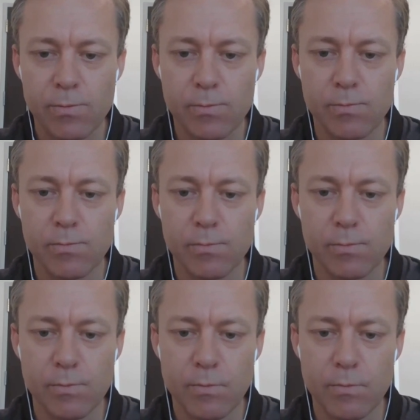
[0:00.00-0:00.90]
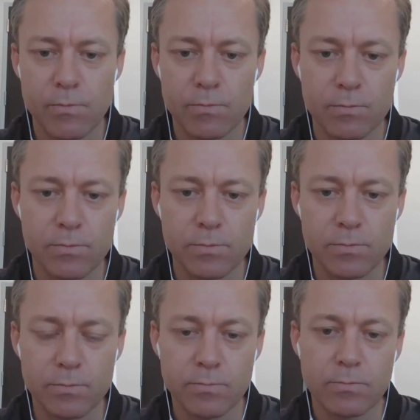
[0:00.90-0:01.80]

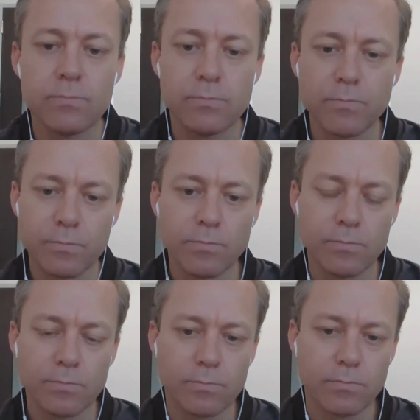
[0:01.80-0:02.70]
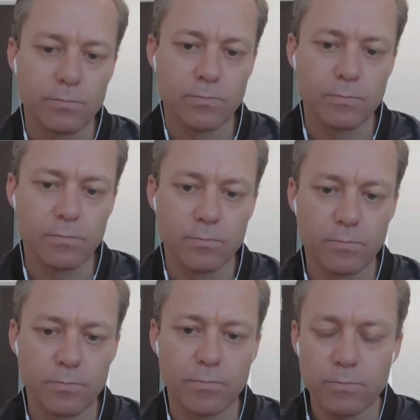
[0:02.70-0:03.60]

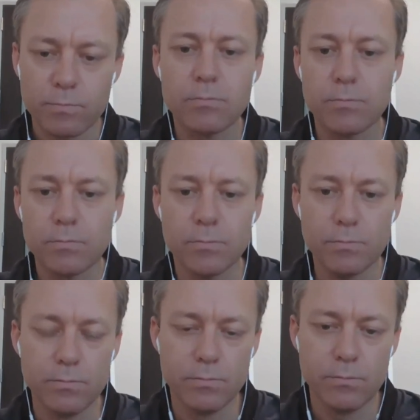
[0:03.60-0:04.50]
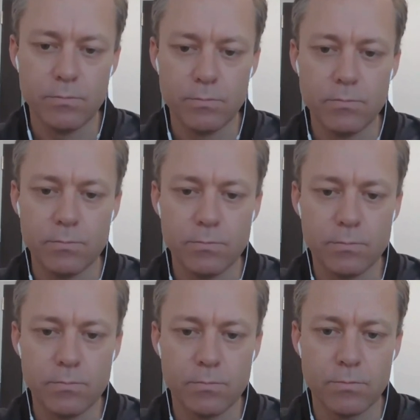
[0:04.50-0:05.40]

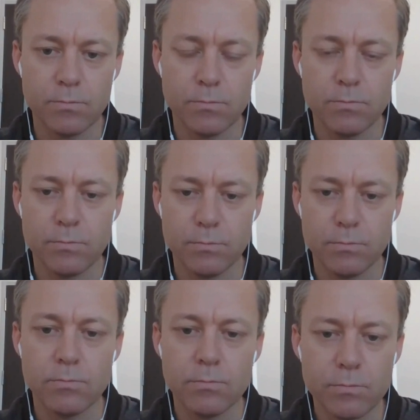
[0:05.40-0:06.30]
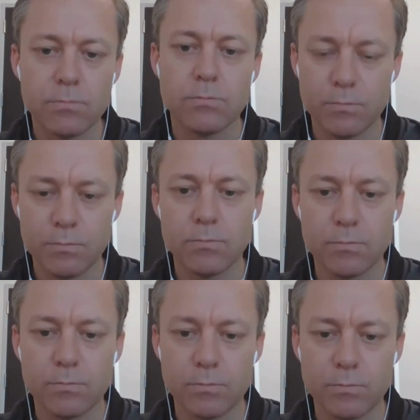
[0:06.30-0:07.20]

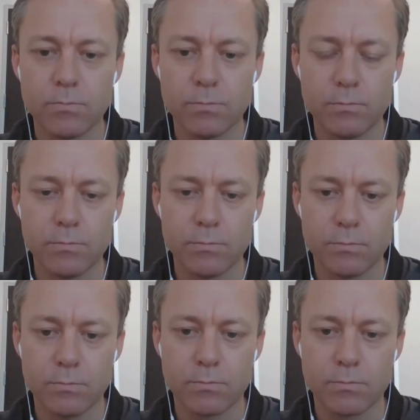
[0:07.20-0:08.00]
The person shown says nothing.